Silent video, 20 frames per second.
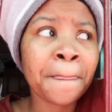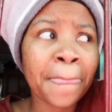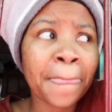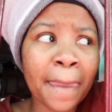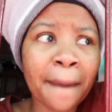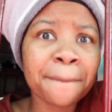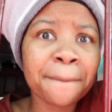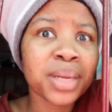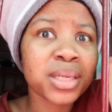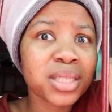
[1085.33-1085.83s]

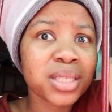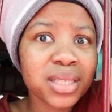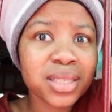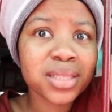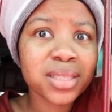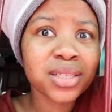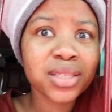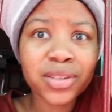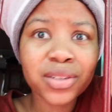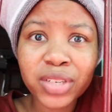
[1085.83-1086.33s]
But she's
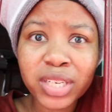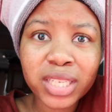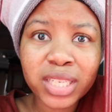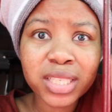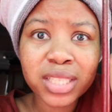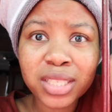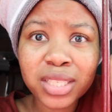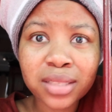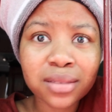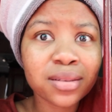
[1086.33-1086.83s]
still real.
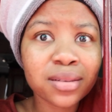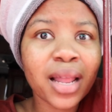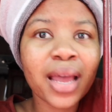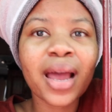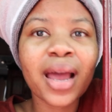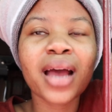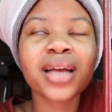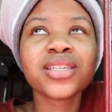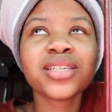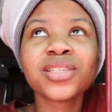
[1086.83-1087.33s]
Like, I
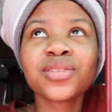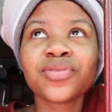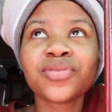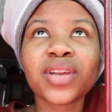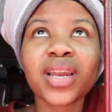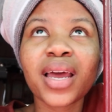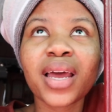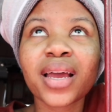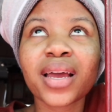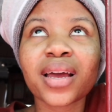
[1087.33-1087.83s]
just feel
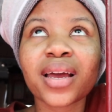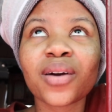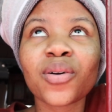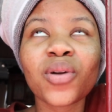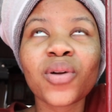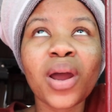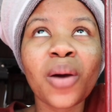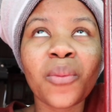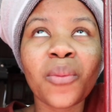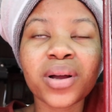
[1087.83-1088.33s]
like all I
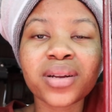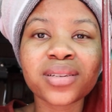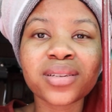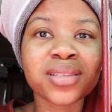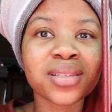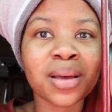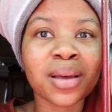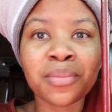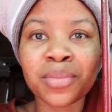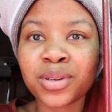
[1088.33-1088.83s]
want is
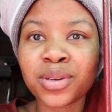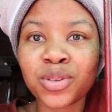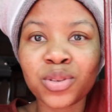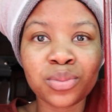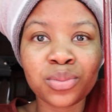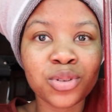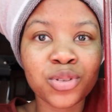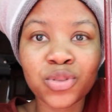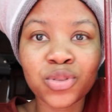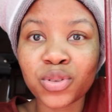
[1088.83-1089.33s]
somebody to be
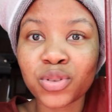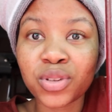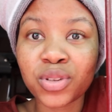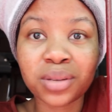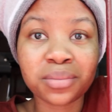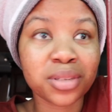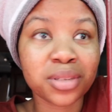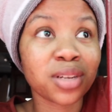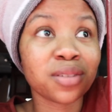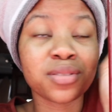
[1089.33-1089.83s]
true to
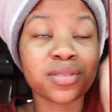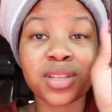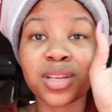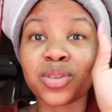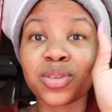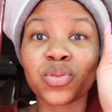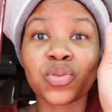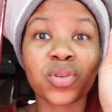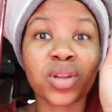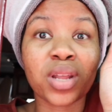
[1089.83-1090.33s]
themselves. That's
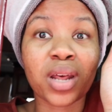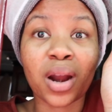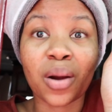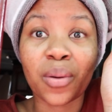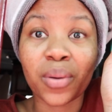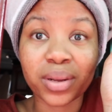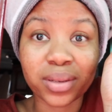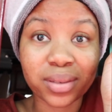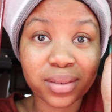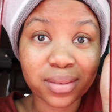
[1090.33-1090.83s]
all that I
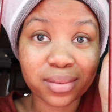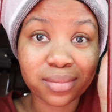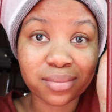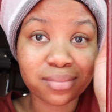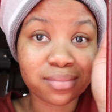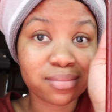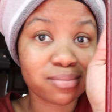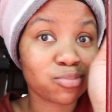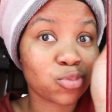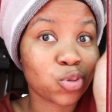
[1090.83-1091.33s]
want,
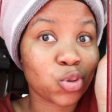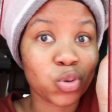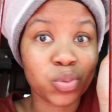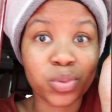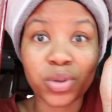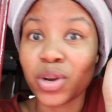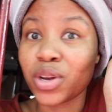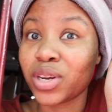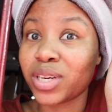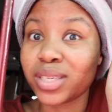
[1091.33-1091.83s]
to be
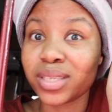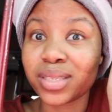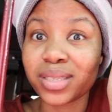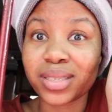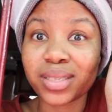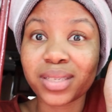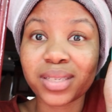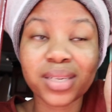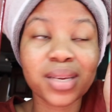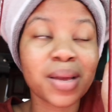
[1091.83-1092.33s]
honest.
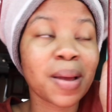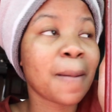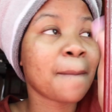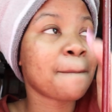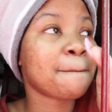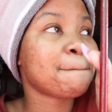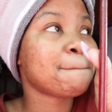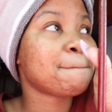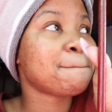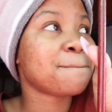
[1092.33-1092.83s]

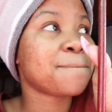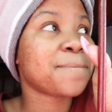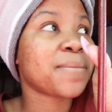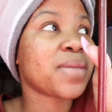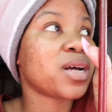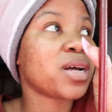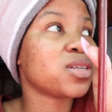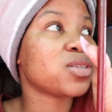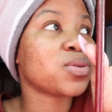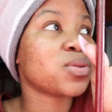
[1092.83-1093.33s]
I
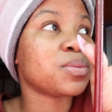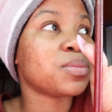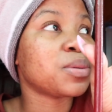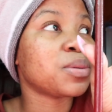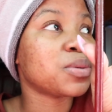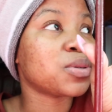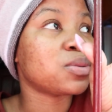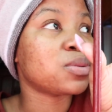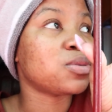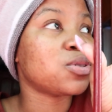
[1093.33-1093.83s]
just want people
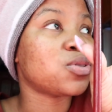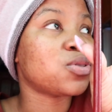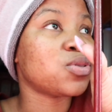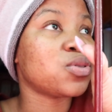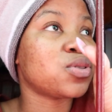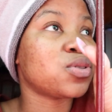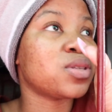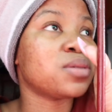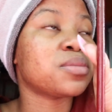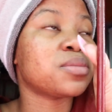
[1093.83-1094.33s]
to be true to
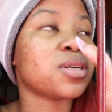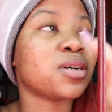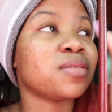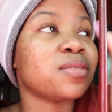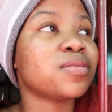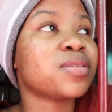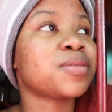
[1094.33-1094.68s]
themselves.